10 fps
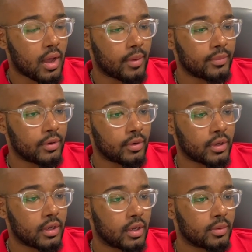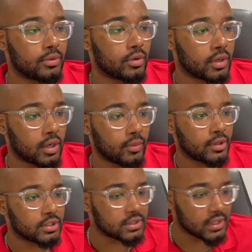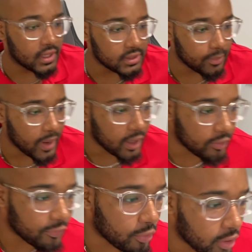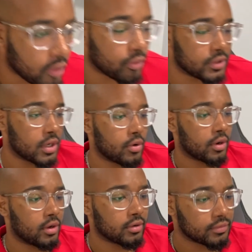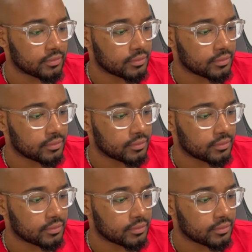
I'm doing good. I'm doing good. We were just texting back and forth. What's going on?